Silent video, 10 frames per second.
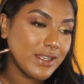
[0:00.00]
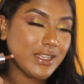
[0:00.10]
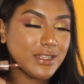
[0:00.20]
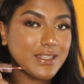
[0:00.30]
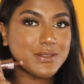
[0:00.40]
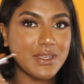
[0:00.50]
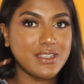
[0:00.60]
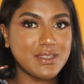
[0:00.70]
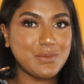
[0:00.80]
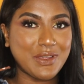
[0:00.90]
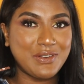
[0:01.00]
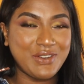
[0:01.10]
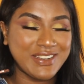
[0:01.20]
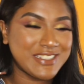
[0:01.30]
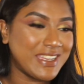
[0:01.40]
You know, that's why I did the brown
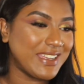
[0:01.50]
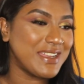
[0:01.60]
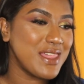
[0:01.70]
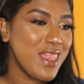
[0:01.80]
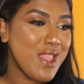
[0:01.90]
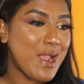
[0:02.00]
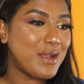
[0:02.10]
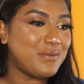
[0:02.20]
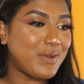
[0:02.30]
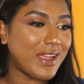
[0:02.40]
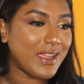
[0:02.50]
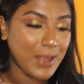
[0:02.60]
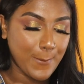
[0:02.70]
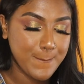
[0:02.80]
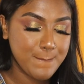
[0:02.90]
first.
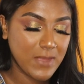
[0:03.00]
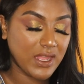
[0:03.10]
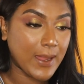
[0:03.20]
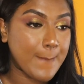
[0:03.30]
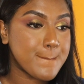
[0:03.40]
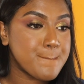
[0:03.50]
But okay,